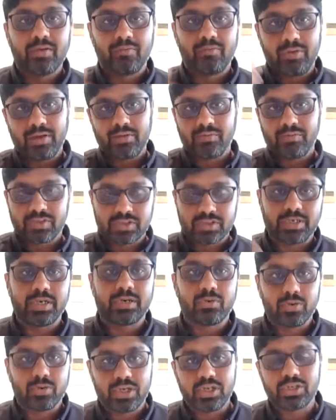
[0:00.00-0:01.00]
We have
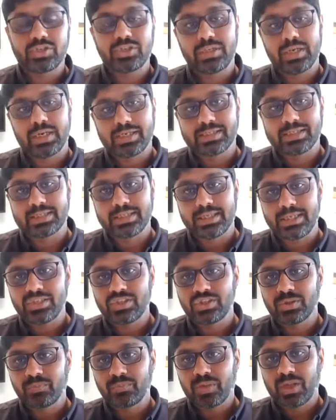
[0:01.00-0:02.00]
still to reach that
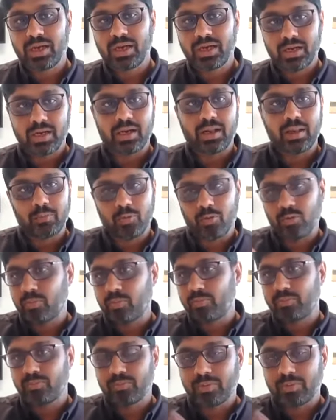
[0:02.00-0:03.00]
stage, and I'm
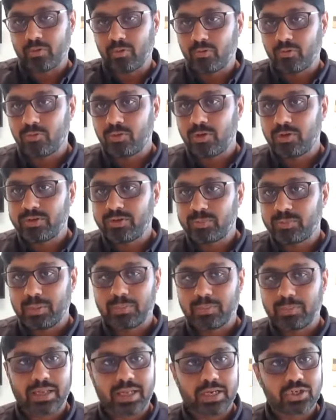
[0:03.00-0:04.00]
hopeful with
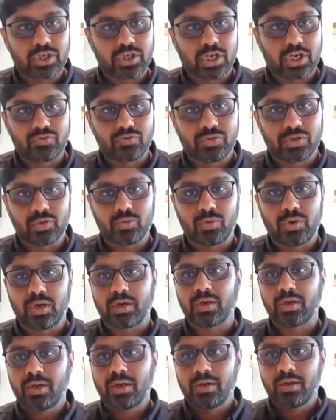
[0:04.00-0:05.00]
people like Shashwat who
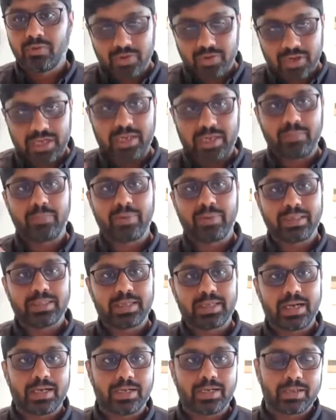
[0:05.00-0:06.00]
are really bring
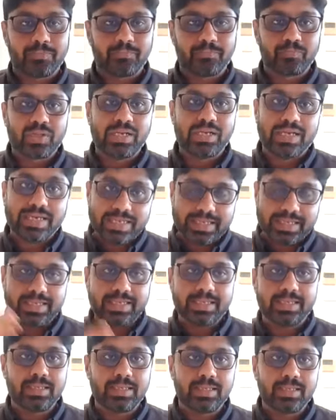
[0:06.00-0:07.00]
that
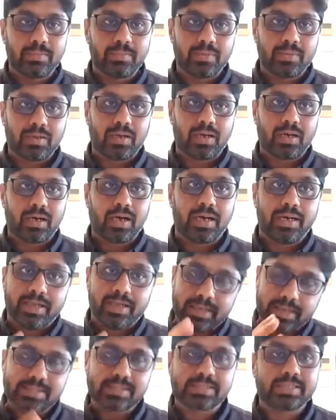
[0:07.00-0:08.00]
legal
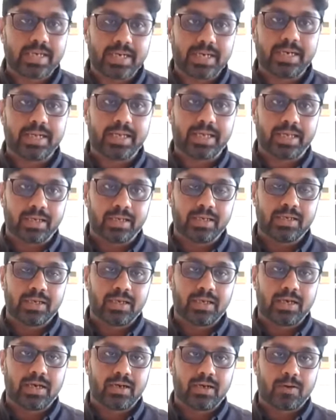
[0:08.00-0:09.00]
understanding
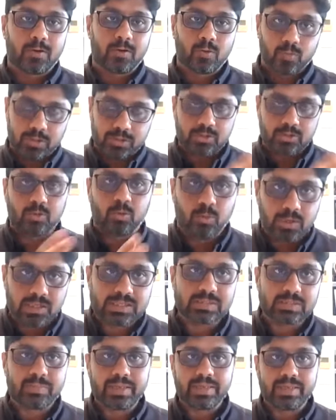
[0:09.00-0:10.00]
to this whole
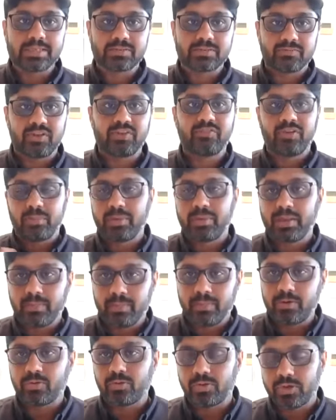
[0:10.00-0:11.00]
space. We will be
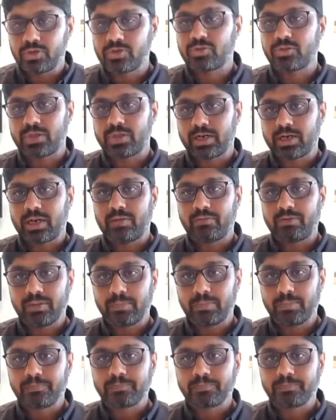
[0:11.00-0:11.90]
able to reach to that level.